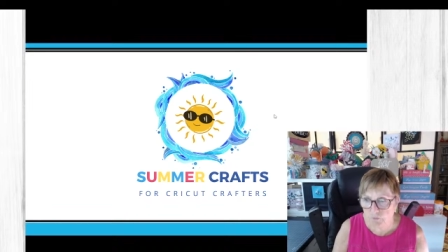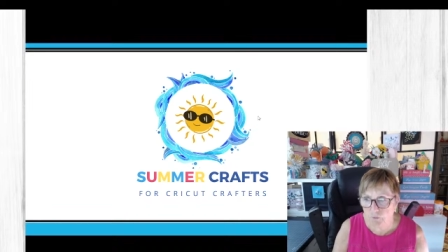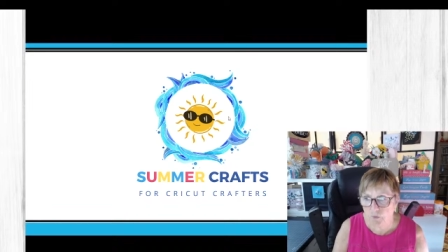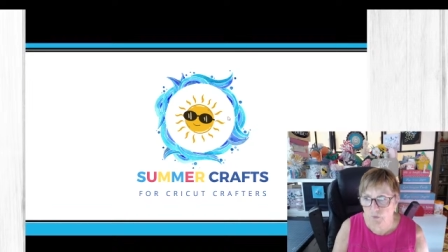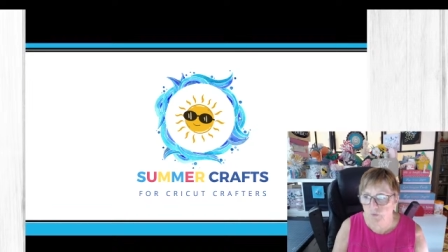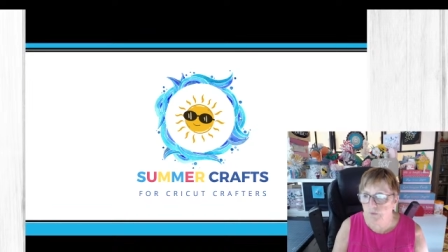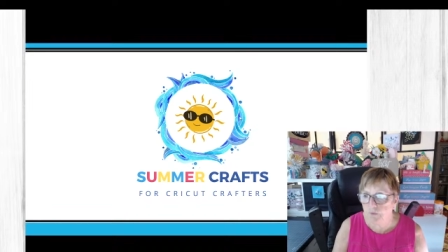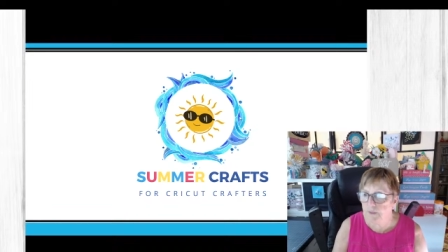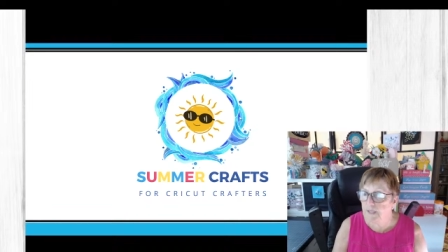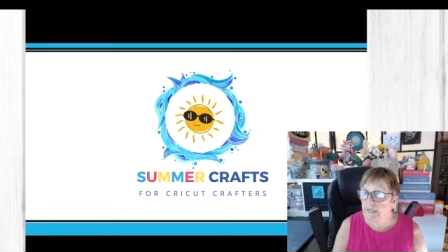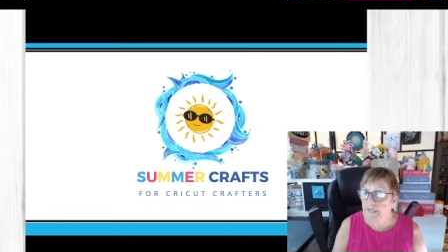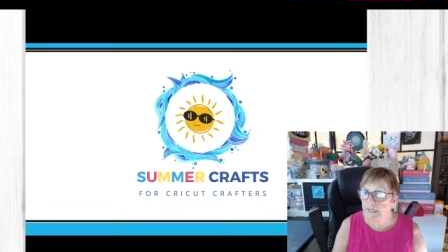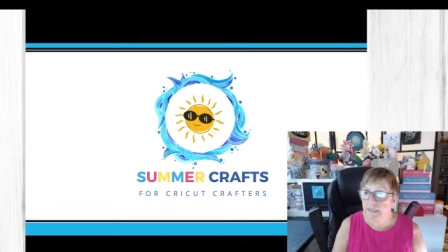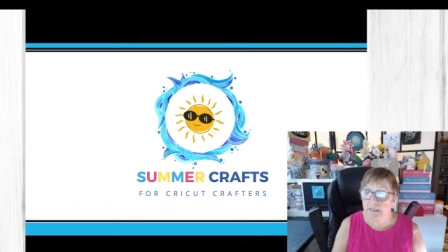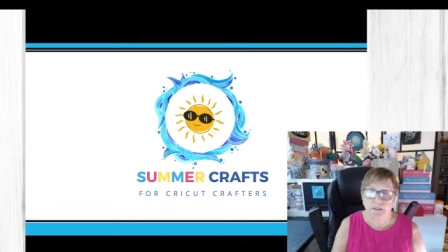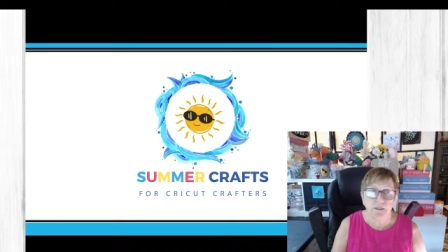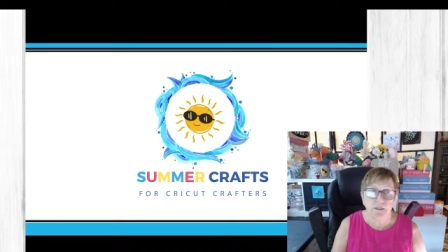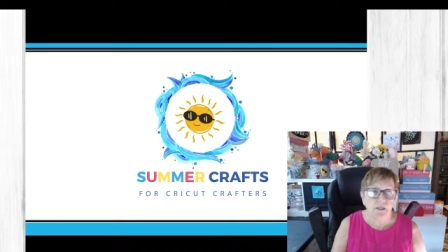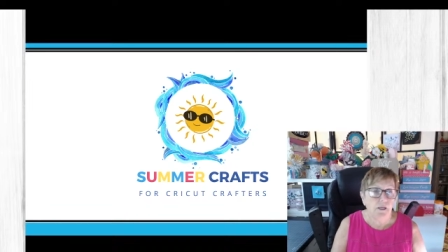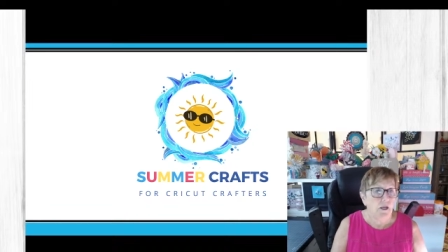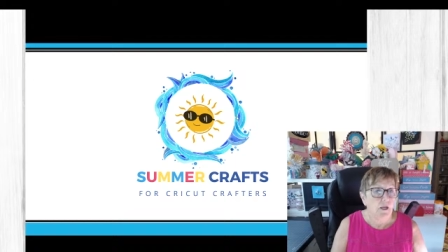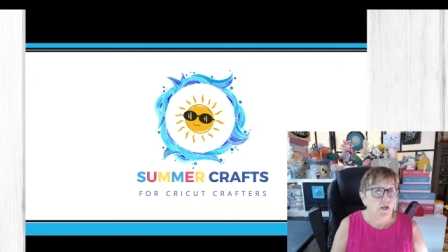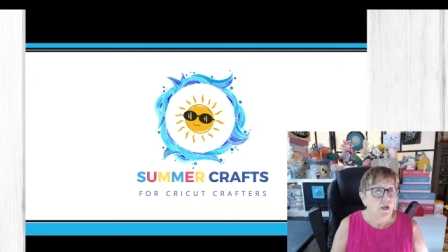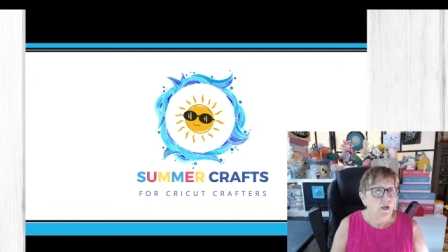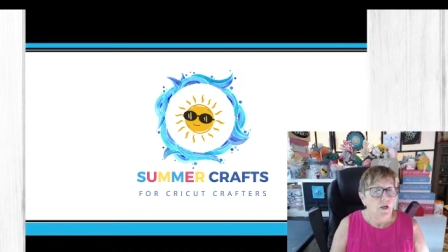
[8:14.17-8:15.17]
Okay.
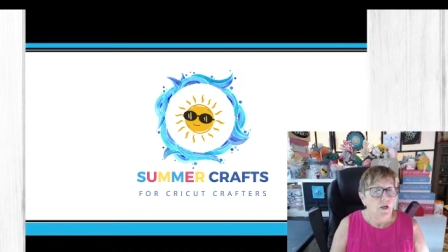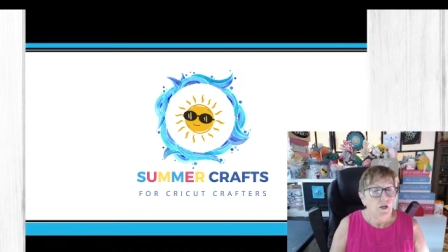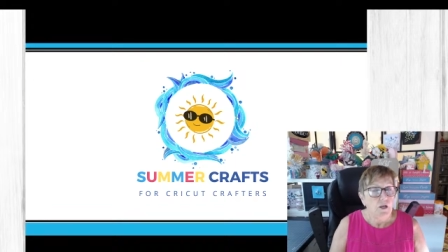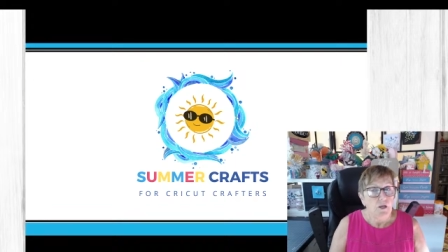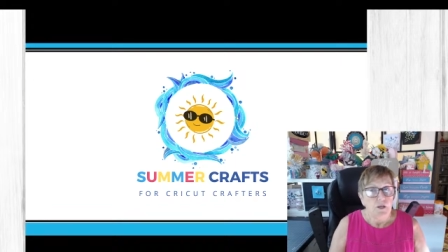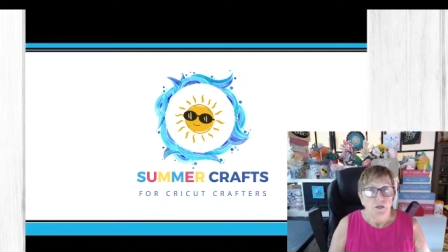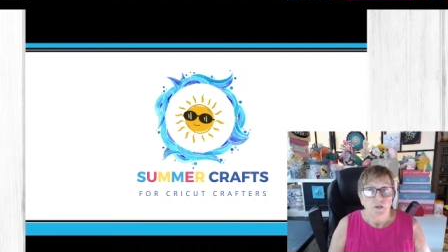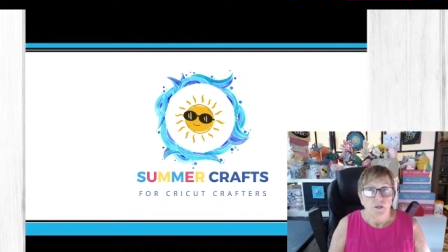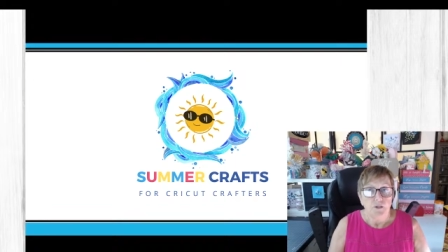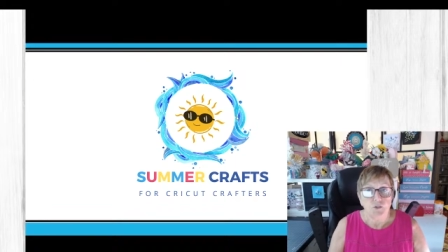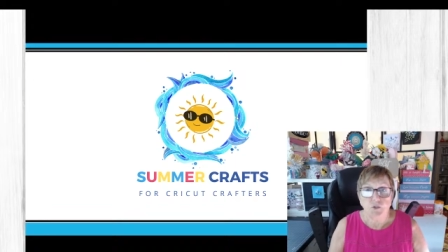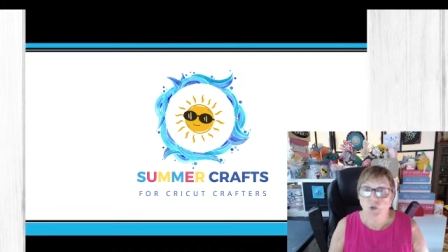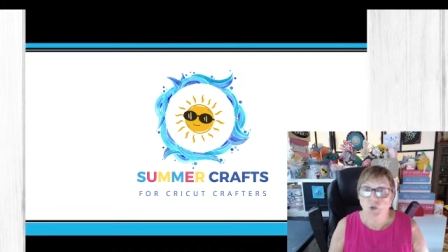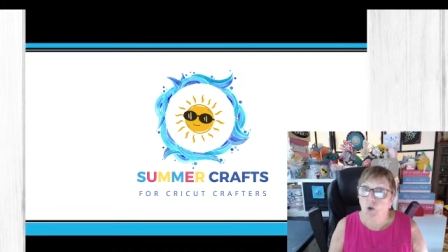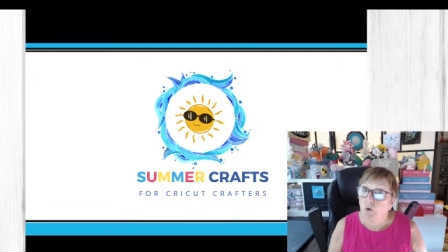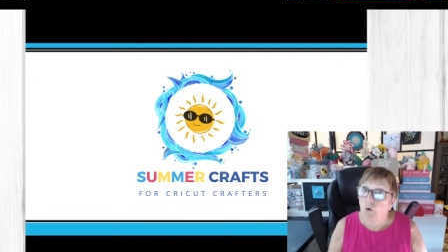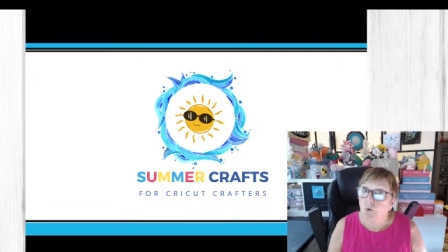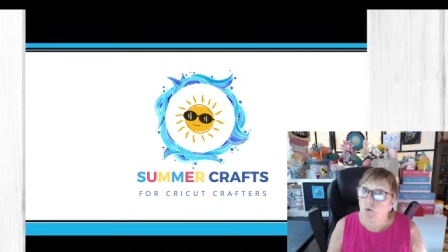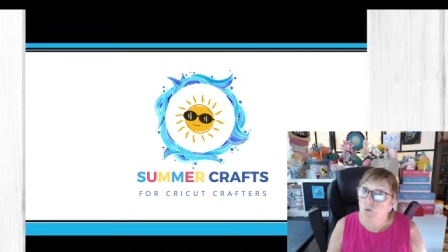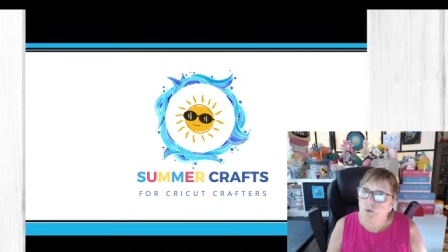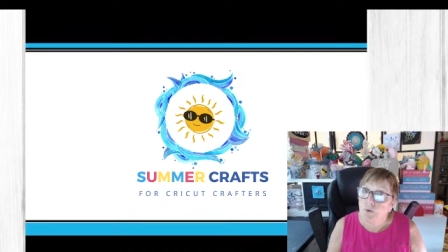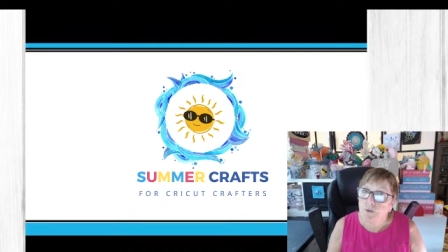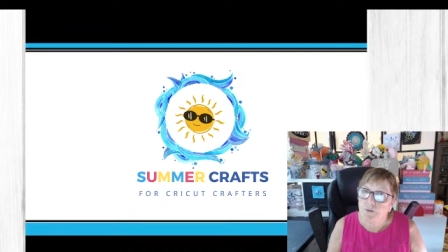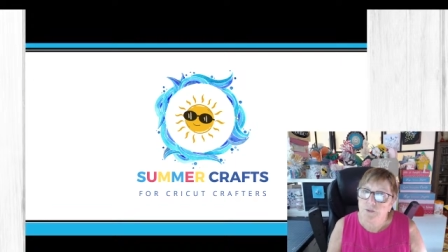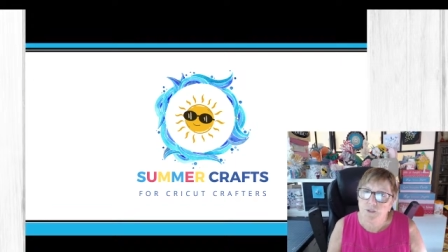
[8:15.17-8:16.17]

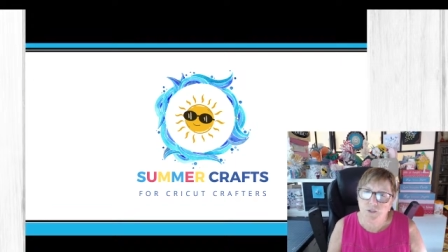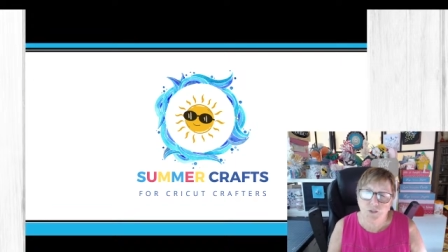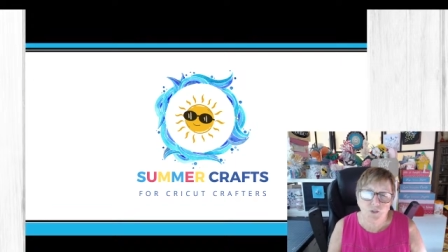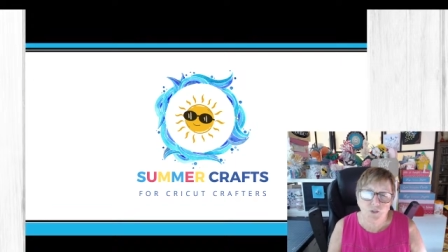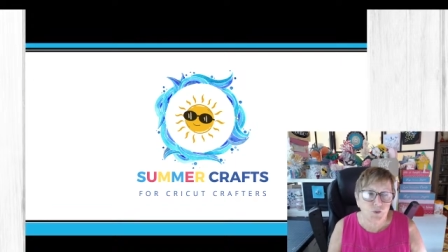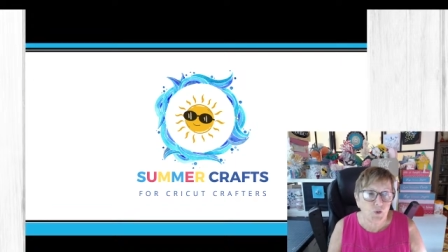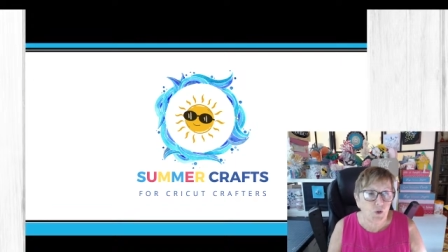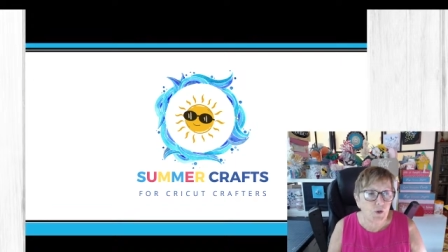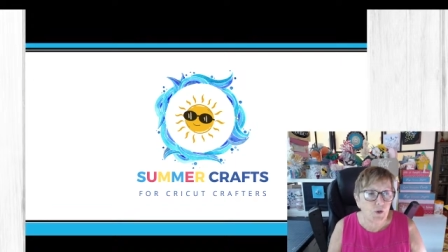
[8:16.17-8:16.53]
So this is going